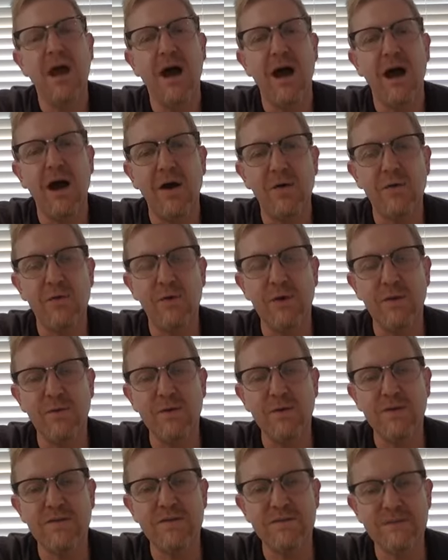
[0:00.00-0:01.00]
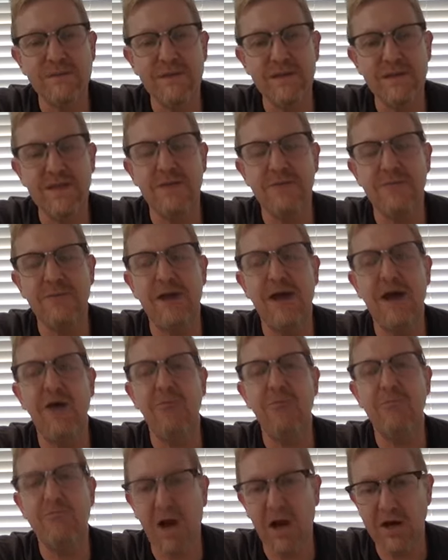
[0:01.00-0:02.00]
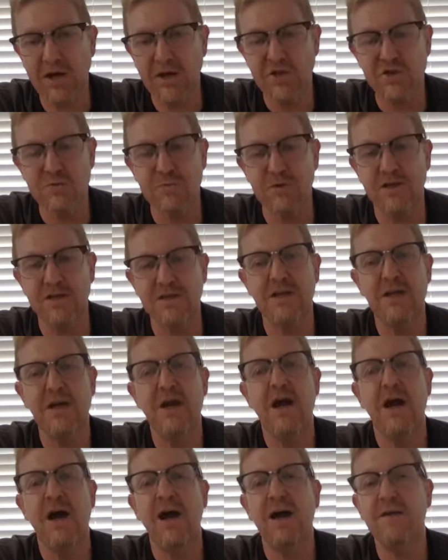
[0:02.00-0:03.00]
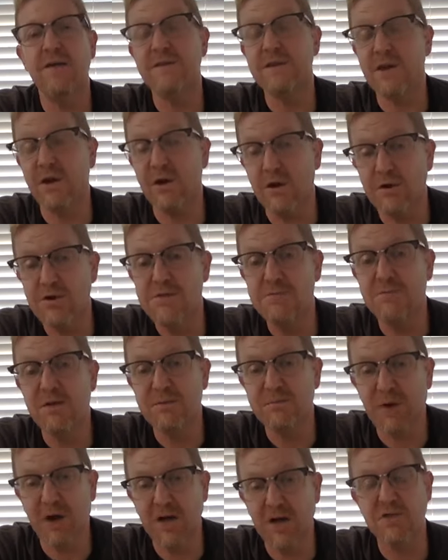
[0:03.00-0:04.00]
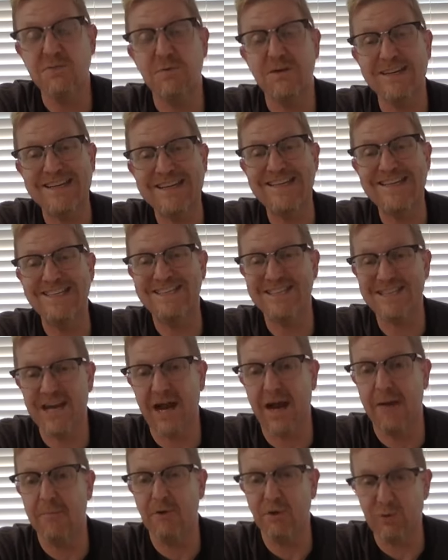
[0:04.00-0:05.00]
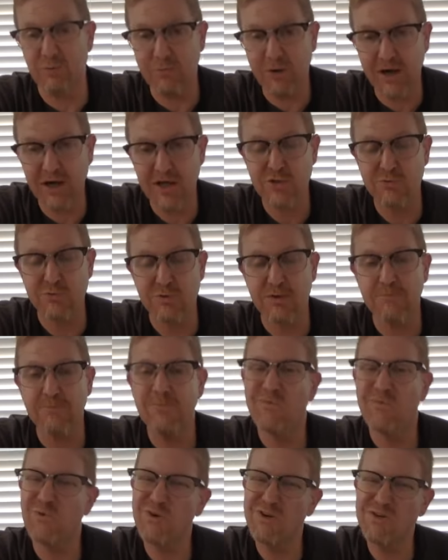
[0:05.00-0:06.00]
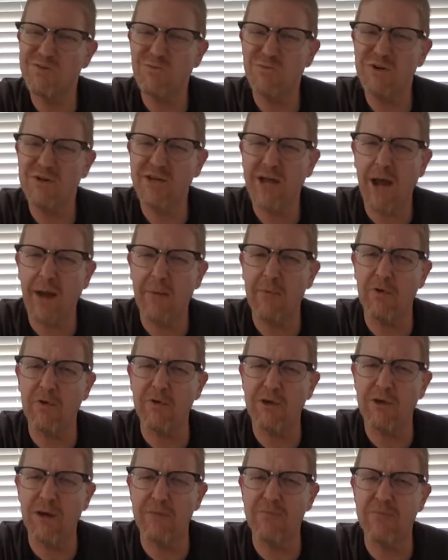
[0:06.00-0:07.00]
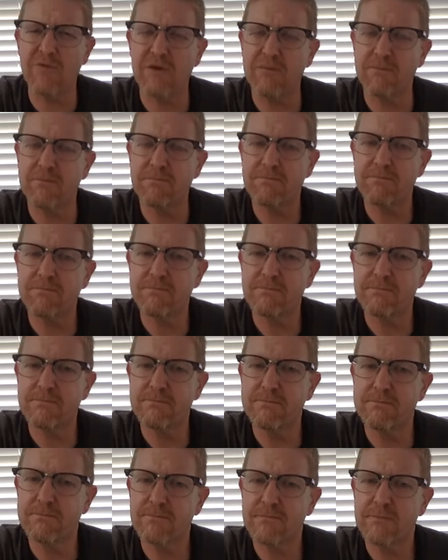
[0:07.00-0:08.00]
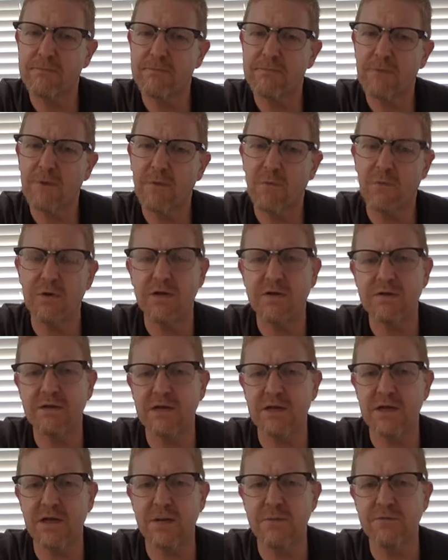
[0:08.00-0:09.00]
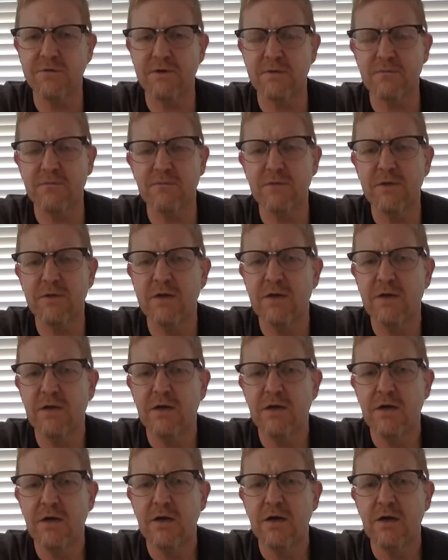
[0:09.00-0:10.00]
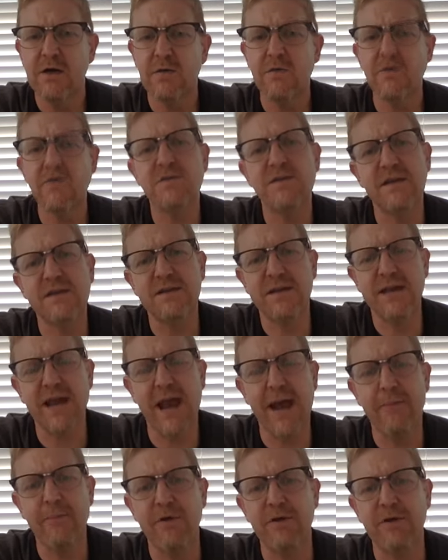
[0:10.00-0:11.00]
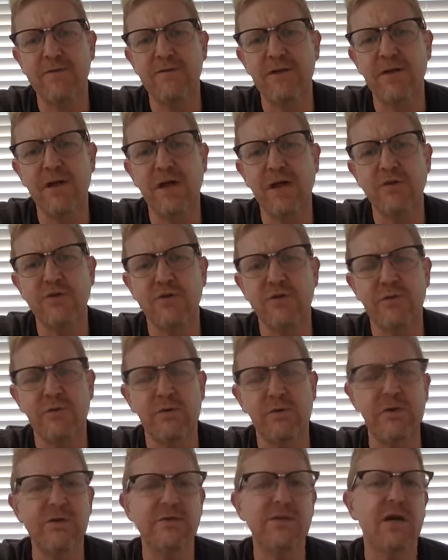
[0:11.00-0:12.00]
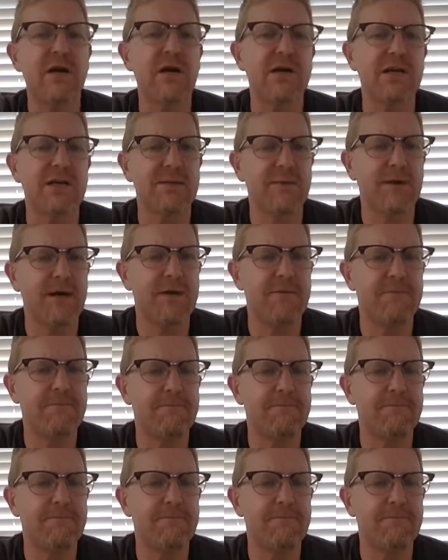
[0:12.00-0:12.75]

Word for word: uh, when we think about punishment, uh, the ultimate punishment is capital punishment. Where does the word capital come from? Where do you think it comes from? When you say the capital of the country, what are you talking about?